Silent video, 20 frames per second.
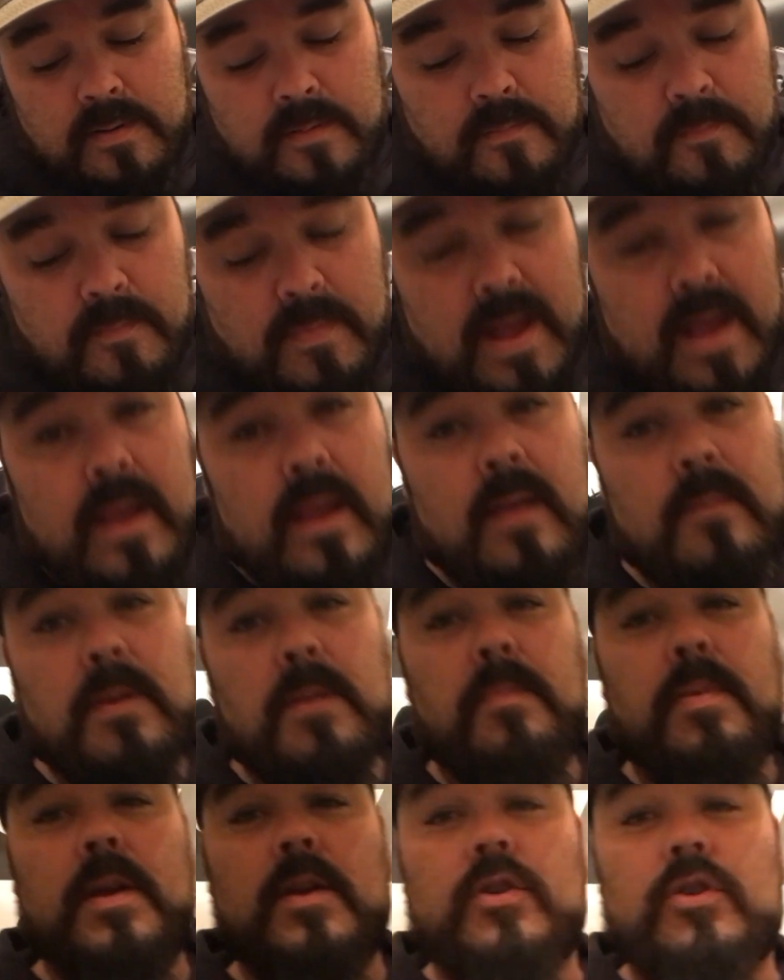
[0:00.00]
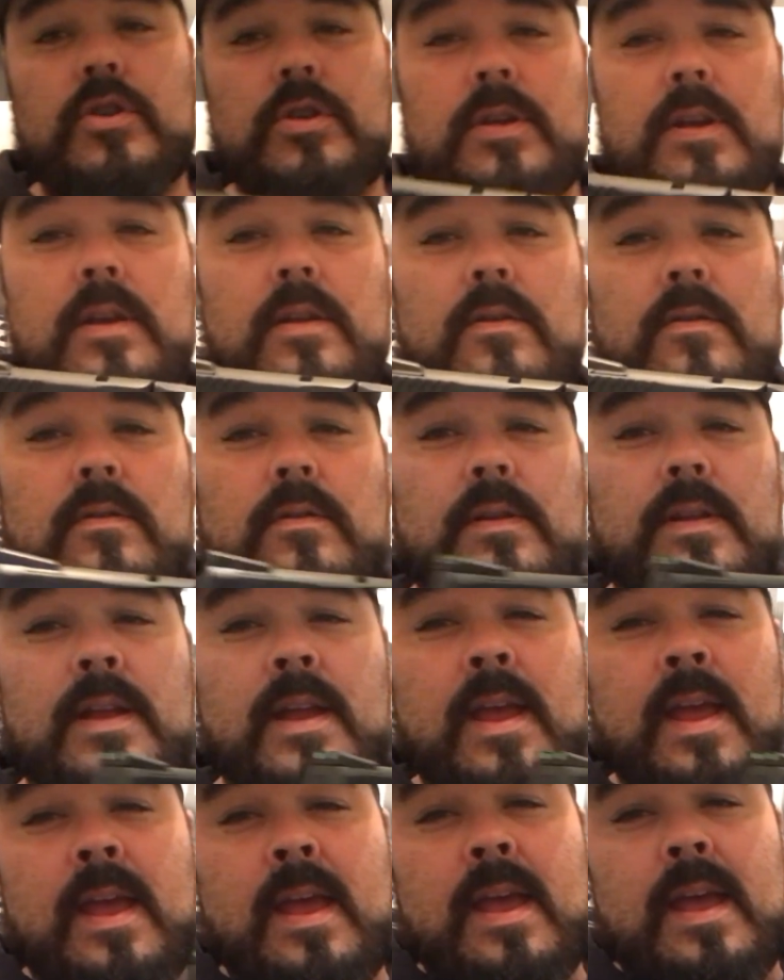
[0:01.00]
my M&P Shield,
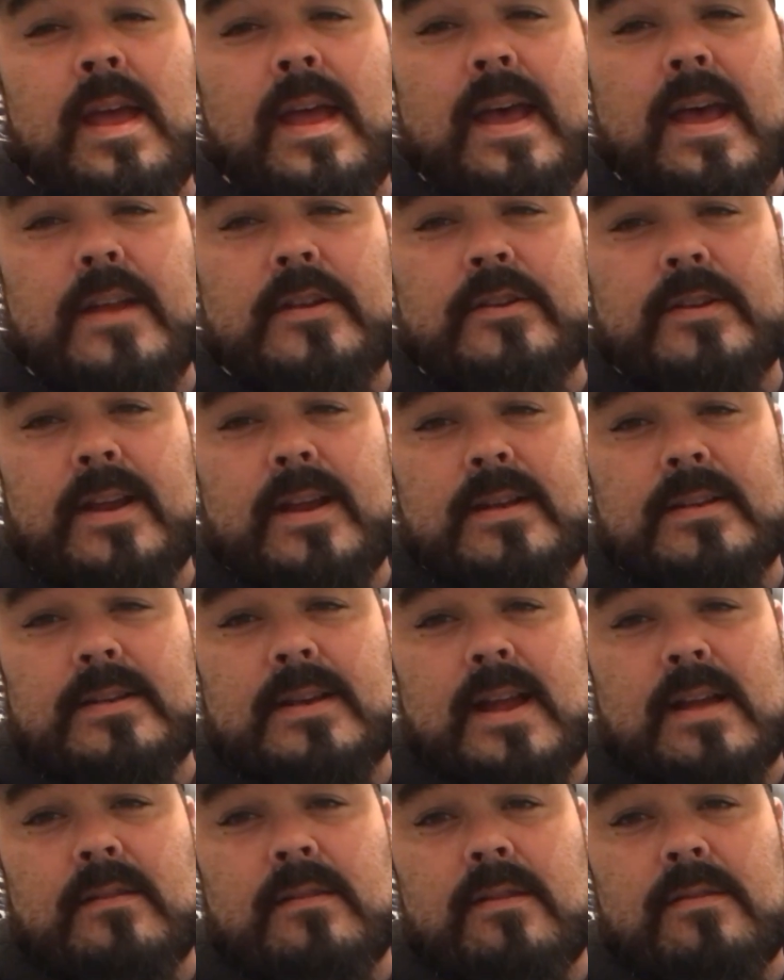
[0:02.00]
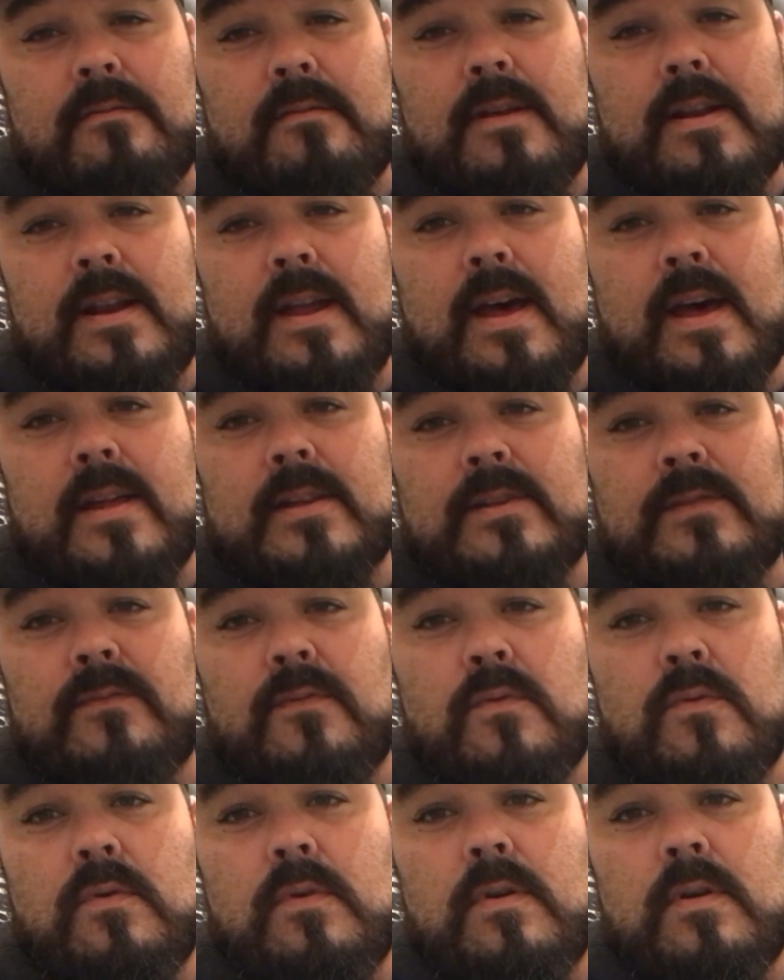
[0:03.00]
I changed out the 3 dots
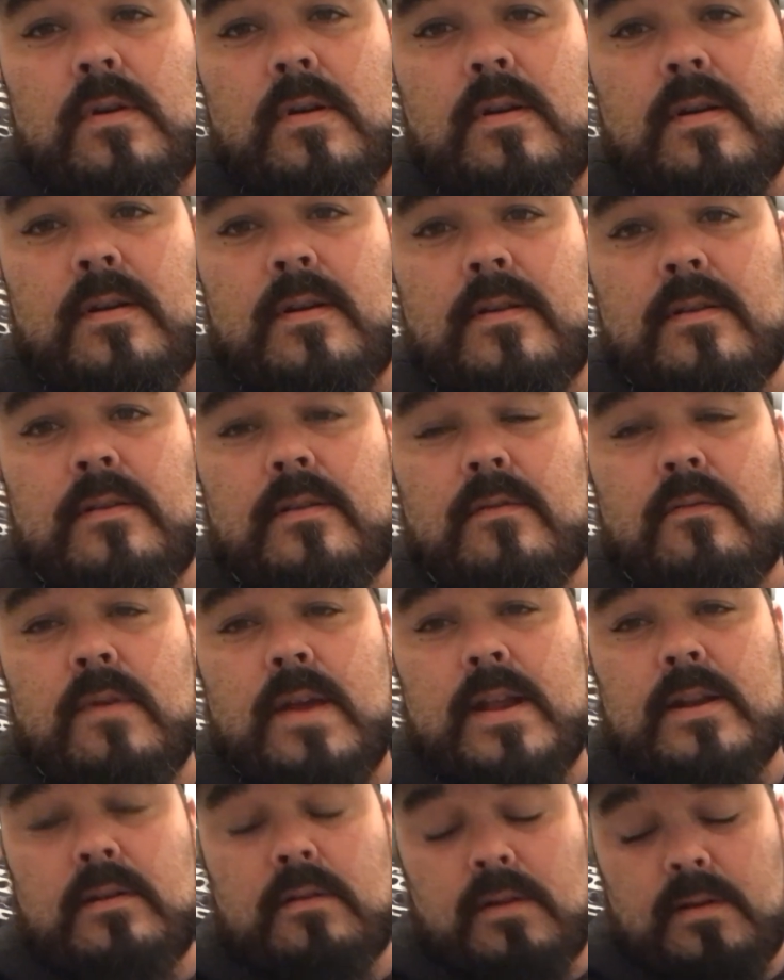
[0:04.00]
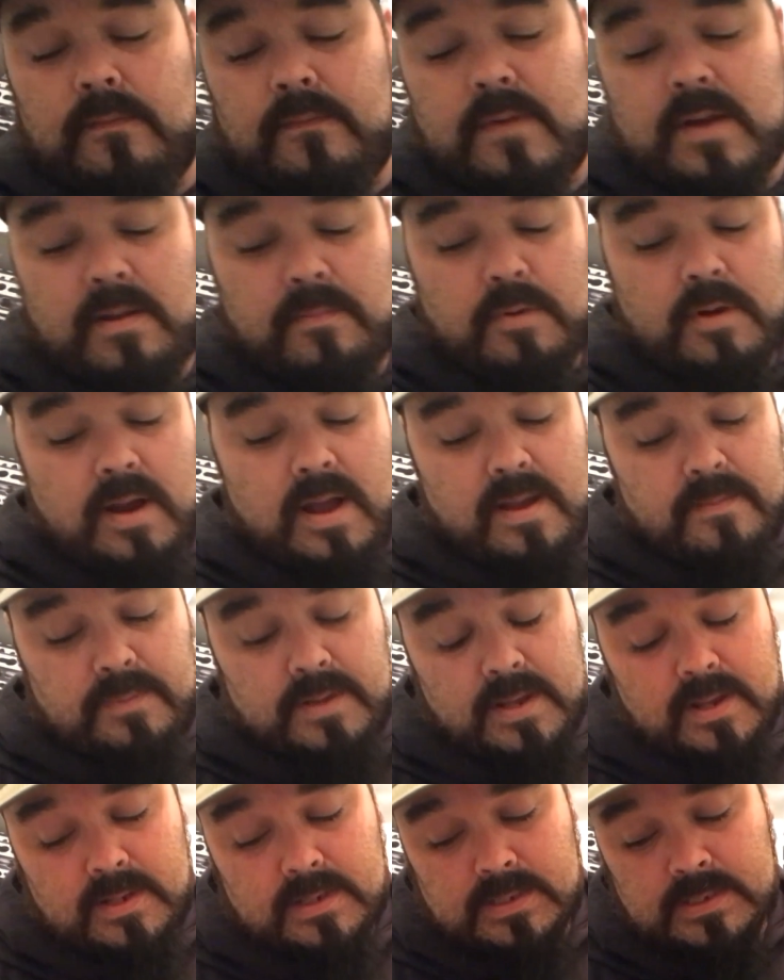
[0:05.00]
for the red and green fiber
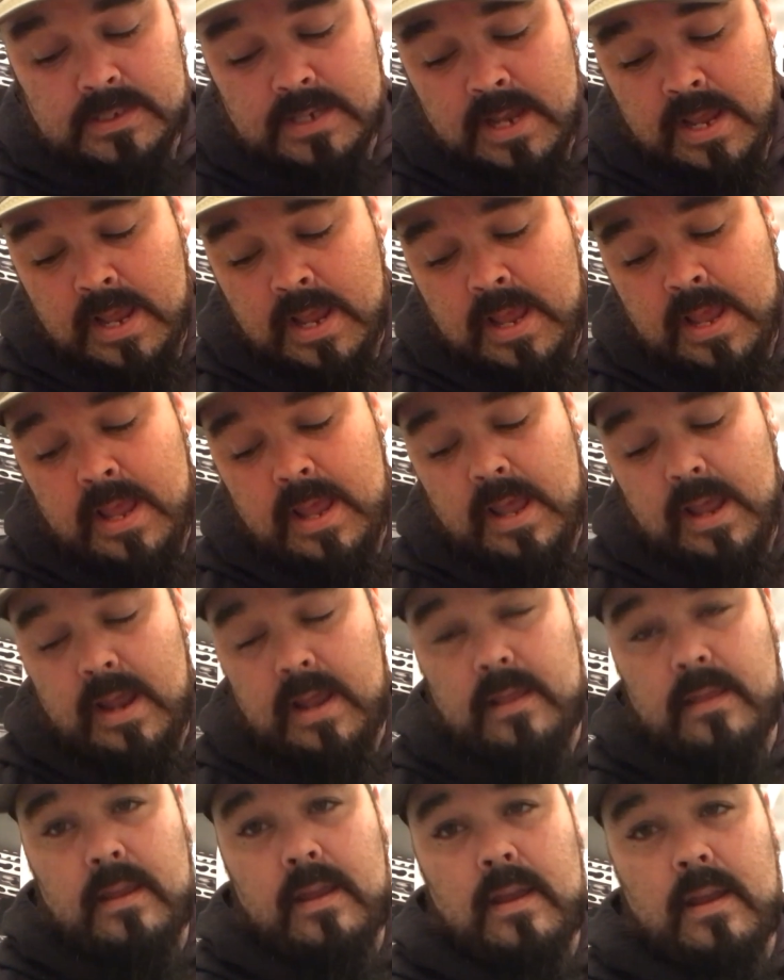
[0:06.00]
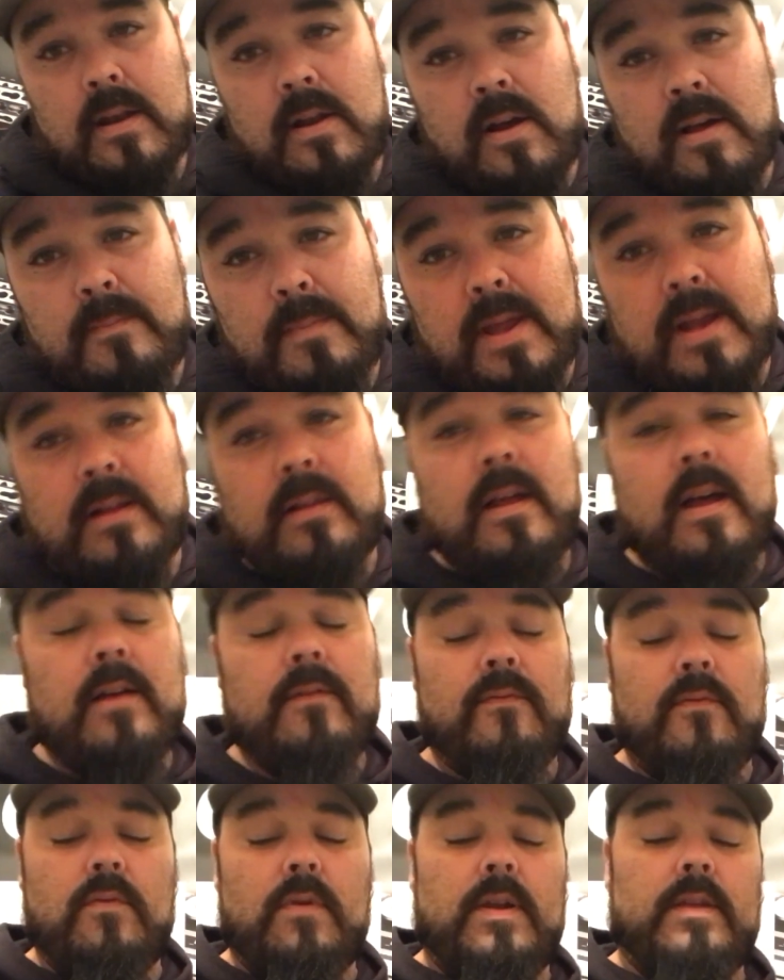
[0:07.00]
optics, and then on my
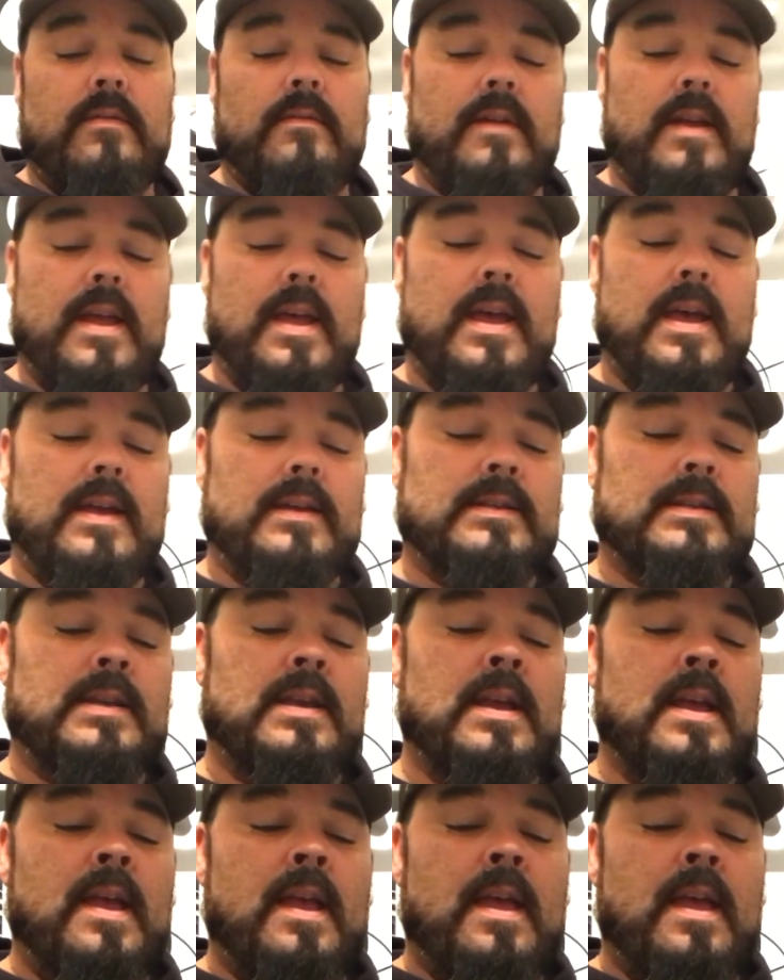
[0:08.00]
Glock 43X,